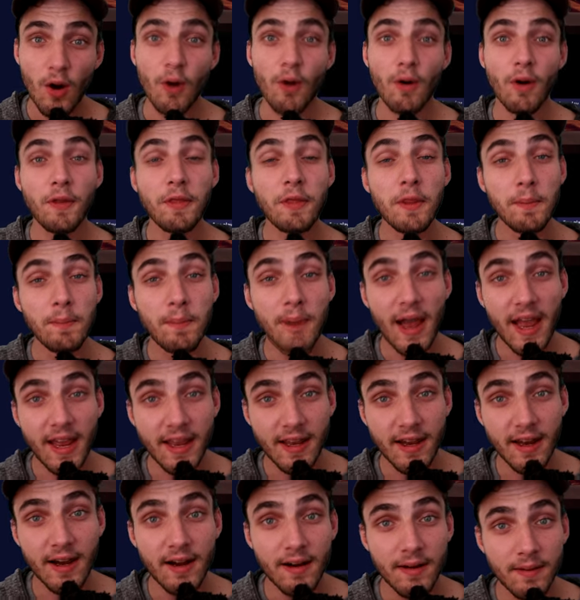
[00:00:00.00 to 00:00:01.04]
or on the
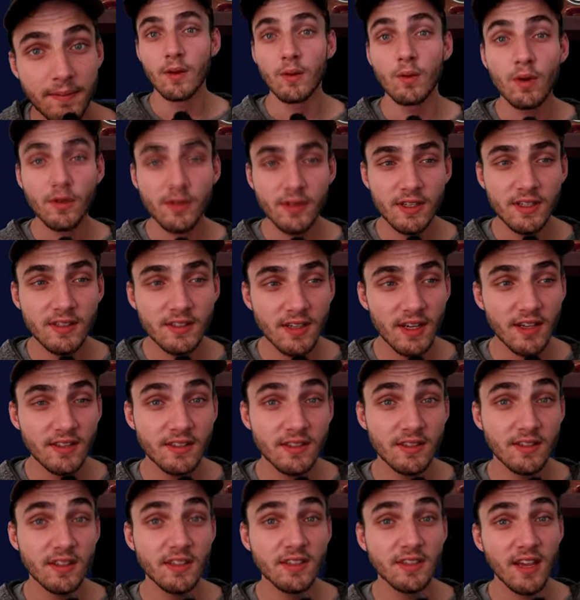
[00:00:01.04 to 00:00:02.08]
banker. What this does
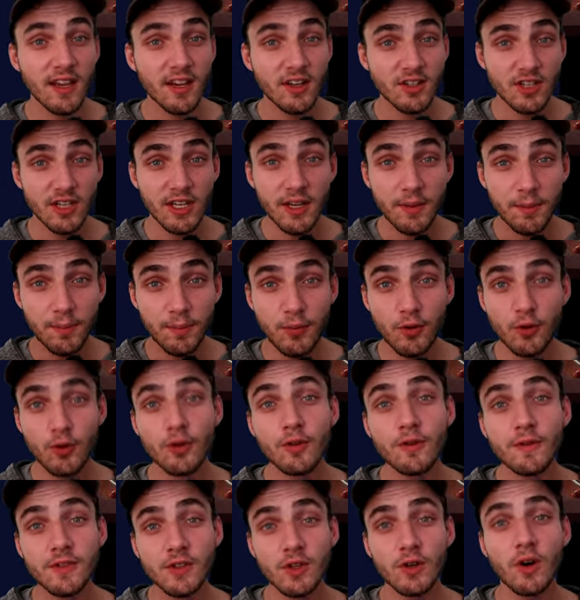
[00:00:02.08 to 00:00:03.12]
is this actually
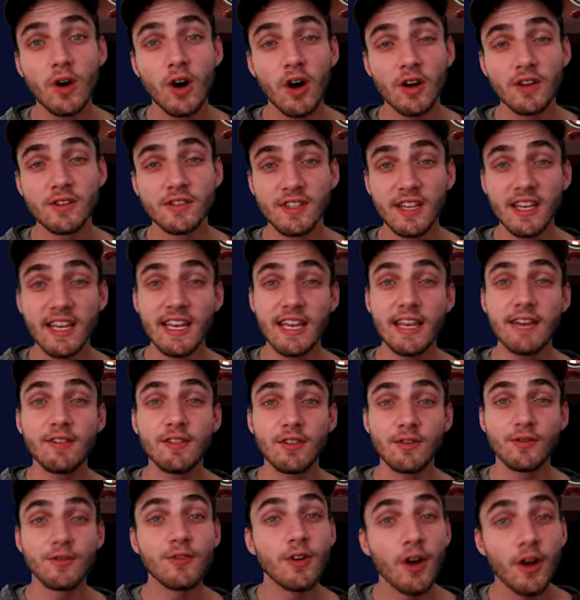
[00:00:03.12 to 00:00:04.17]
improves your odds
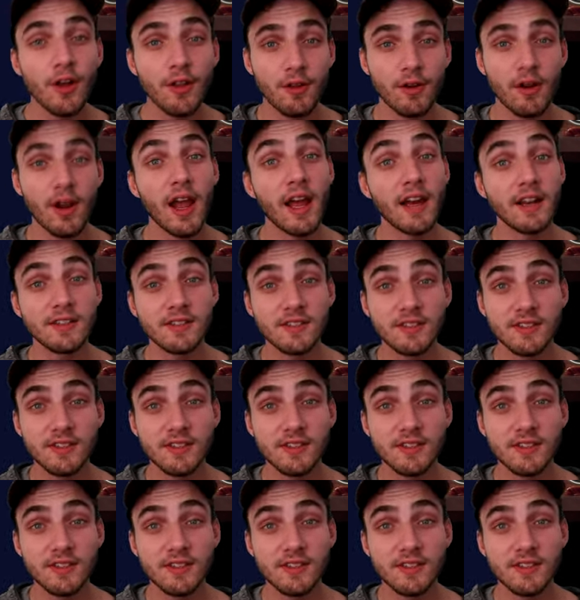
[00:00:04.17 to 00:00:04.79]
even further and